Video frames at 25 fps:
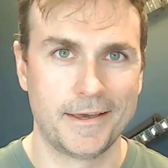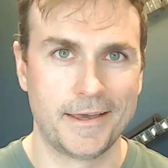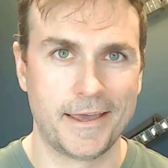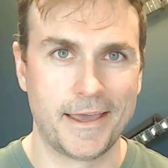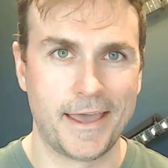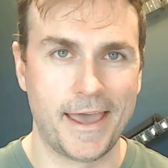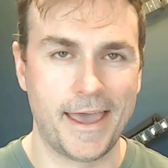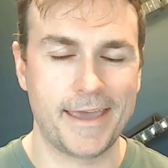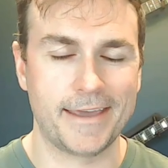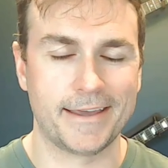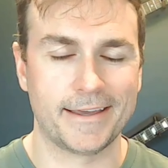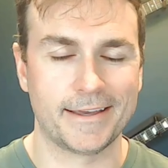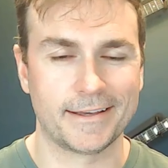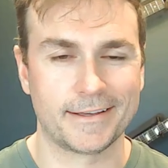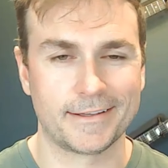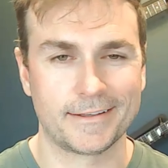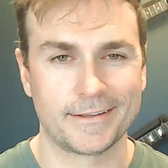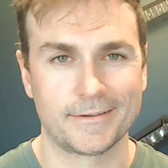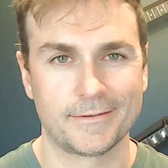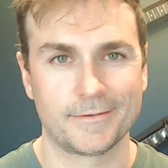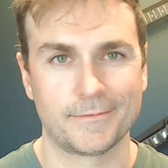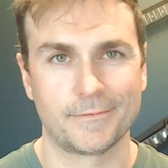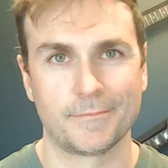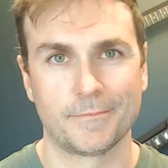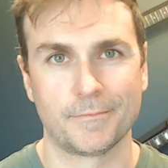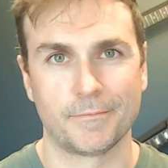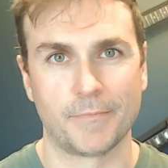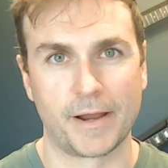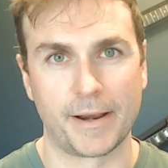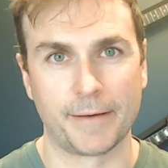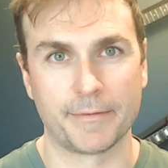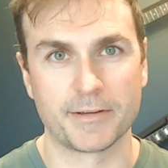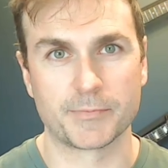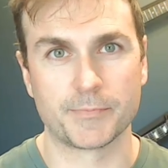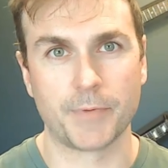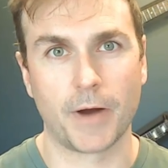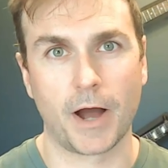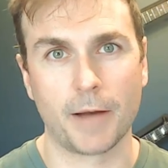Hey, my
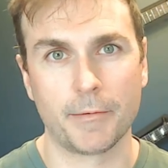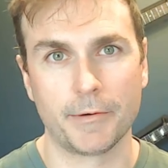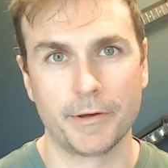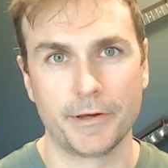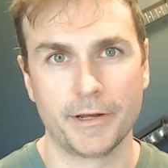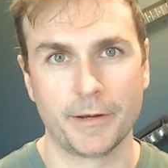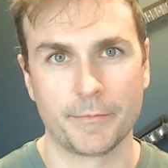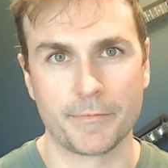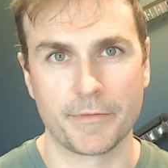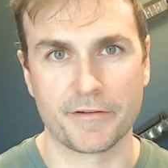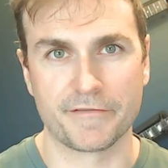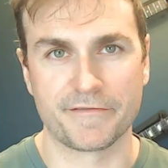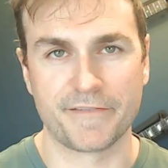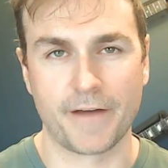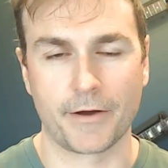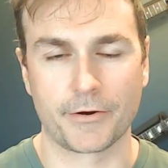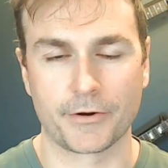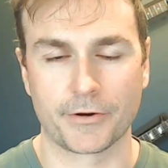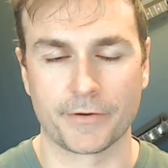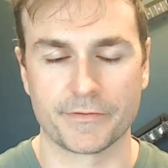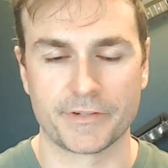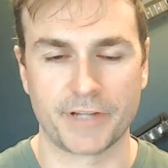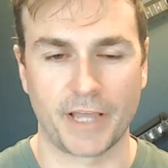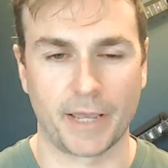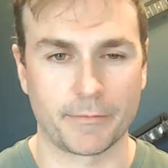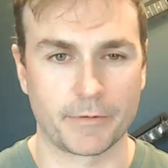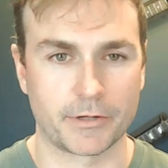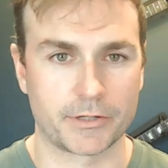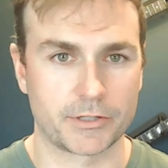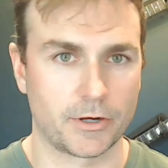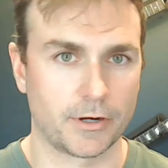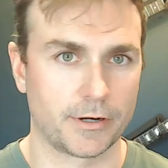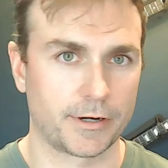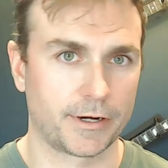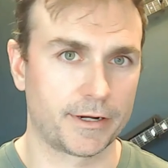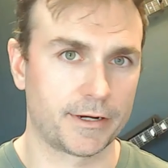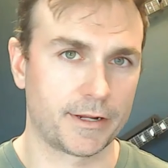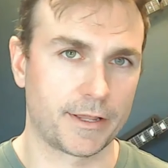name is Bobby. I'm the founder of Tam to
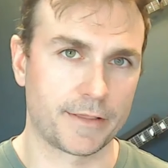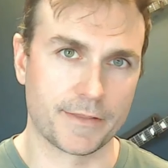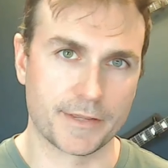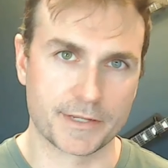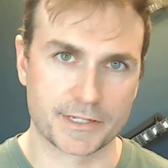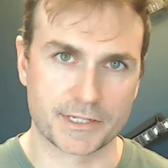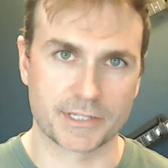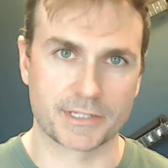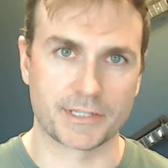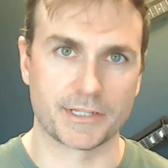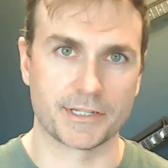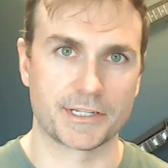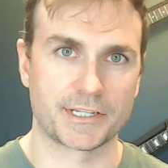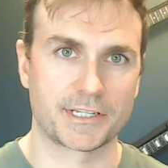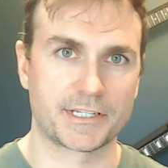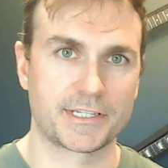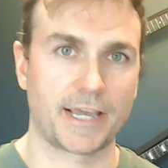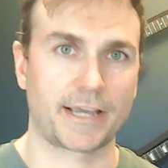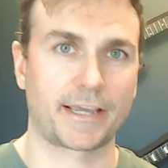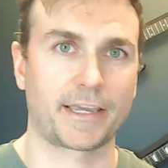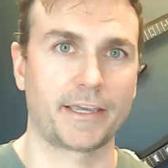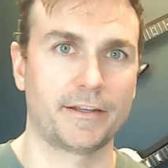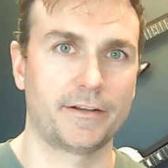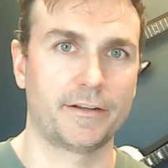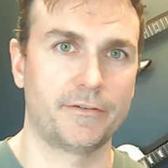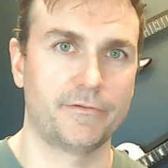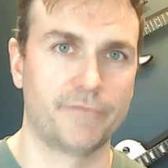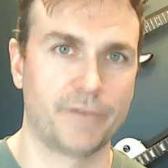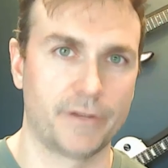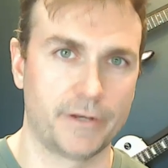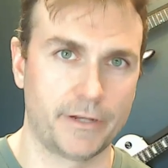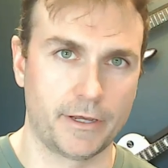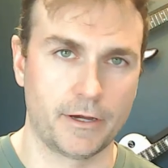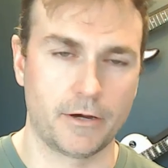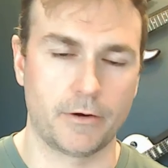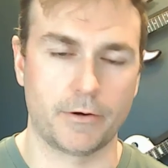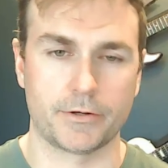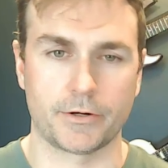Target, and this is the second
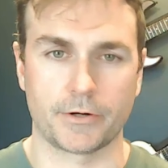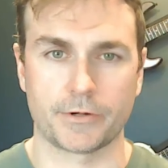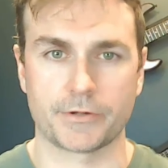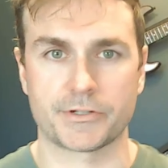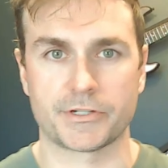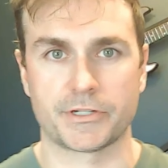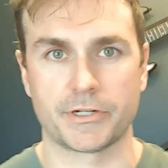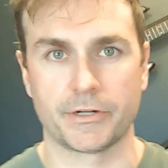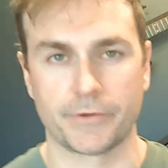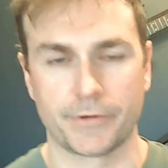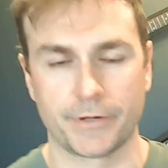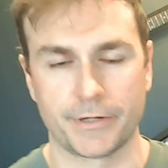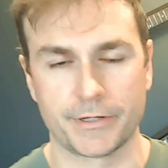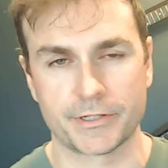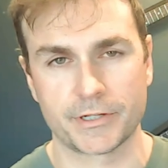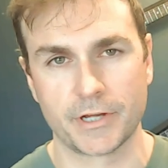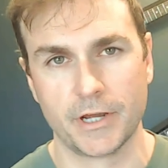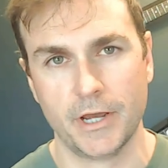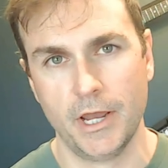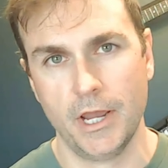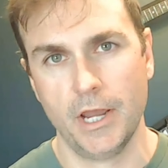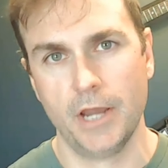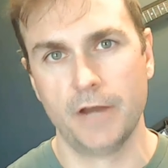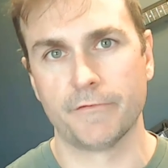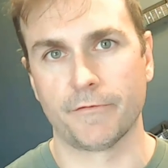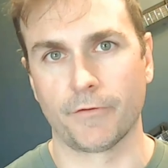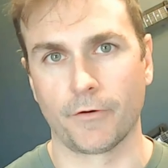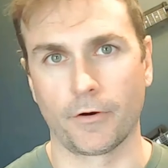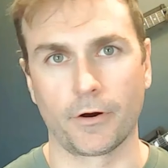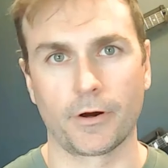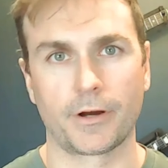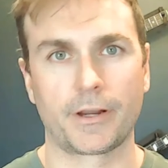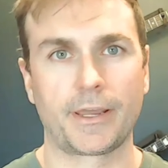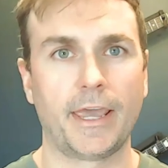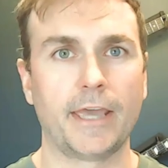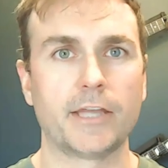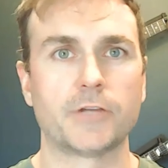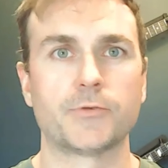video in our series
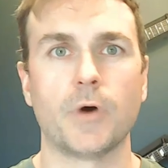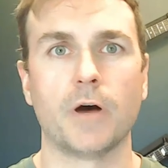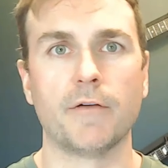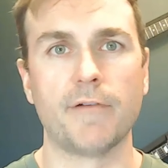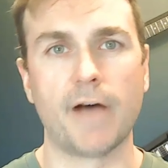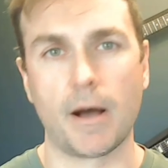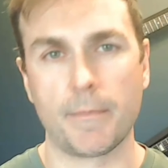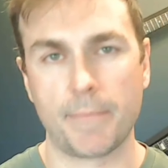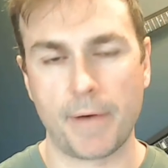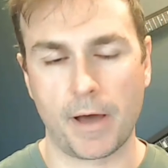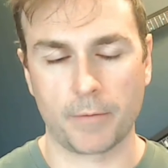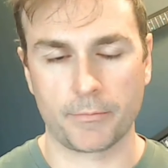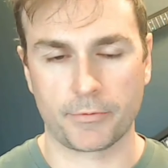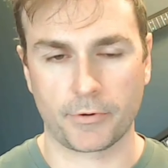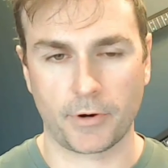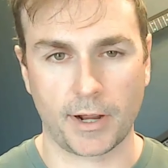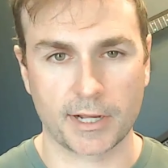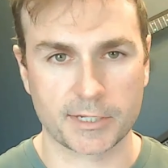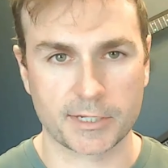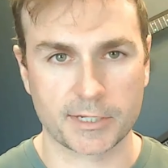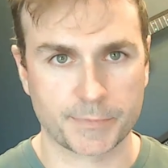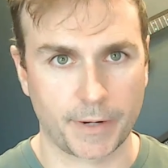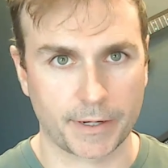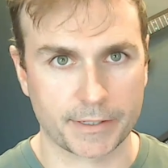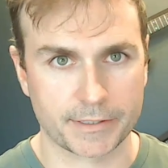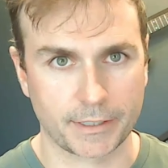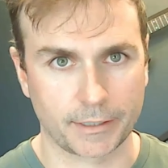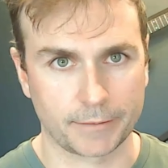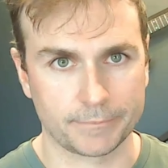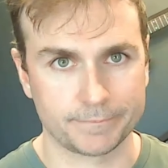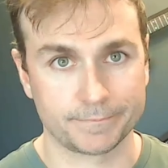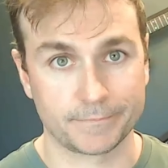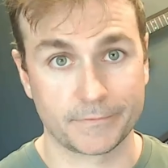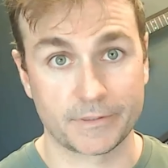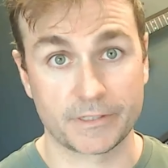for K-12 outbound prospecting.